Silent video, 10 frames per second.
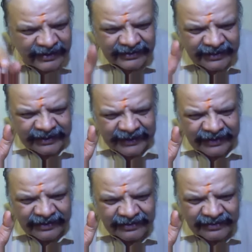Then take
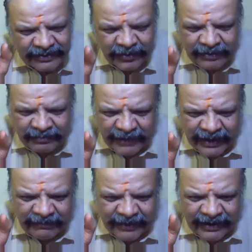your
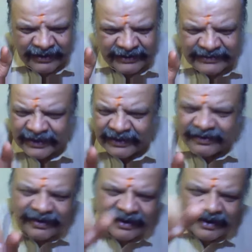middle finger inside
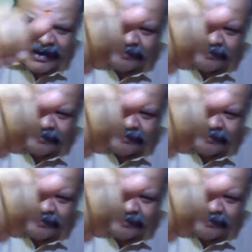and